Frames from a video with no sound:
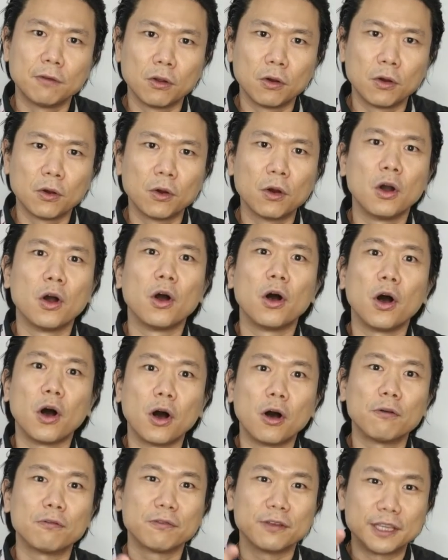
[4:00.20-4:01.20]
the
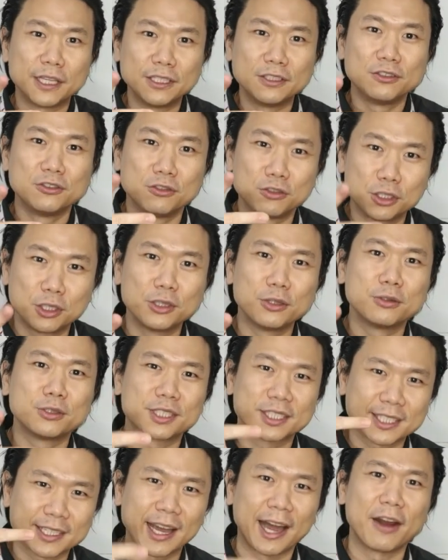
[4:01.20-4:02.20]
flow of
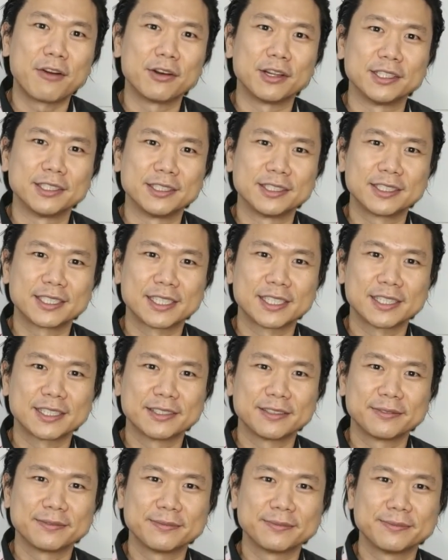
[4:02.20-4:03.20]
induced current.
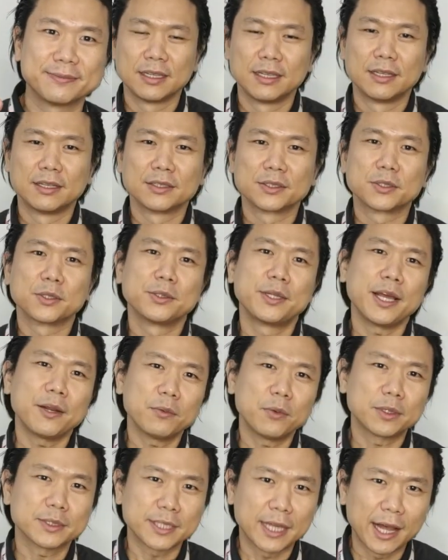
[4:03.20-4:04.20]
So
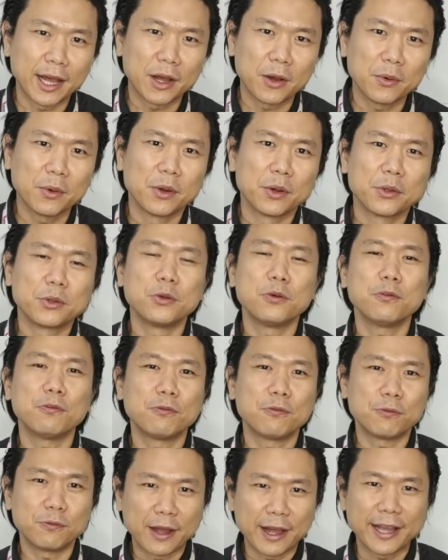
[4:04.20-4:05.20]
that was how you
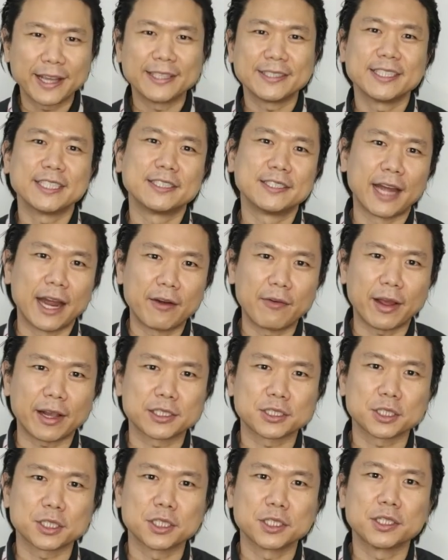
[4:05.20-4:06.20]
find the
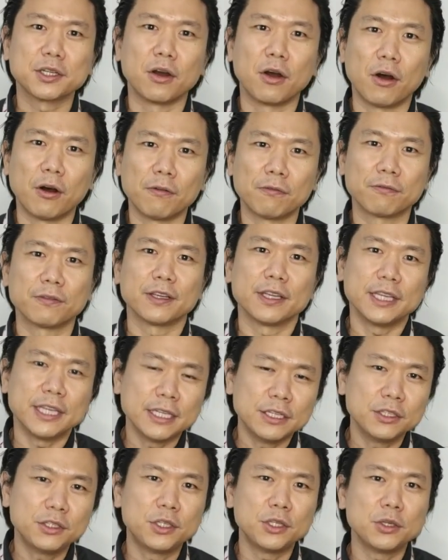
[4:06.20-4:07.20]
direction of
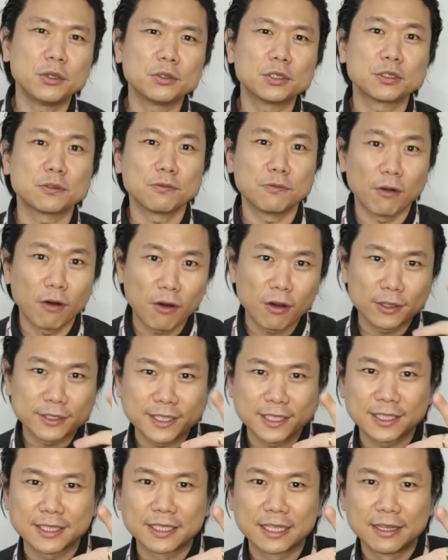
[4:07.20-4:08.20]
induced
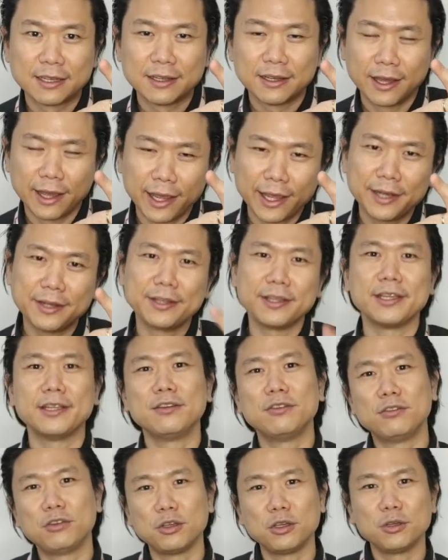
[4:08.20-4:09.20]
force and
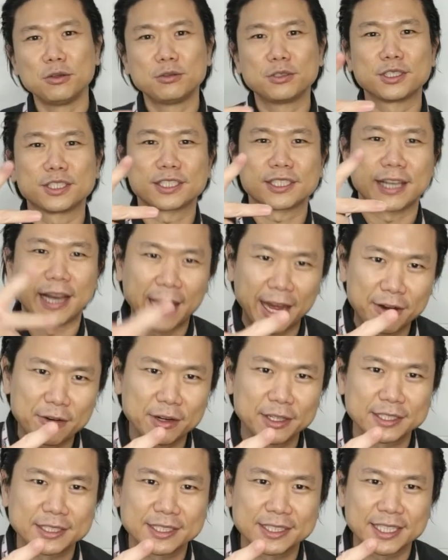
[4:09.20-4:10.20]
induced
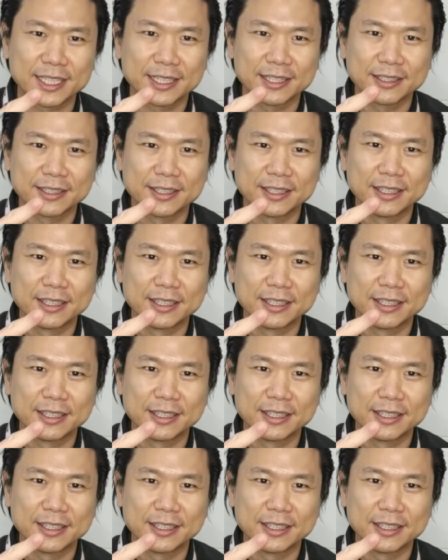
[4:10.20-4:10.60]
current.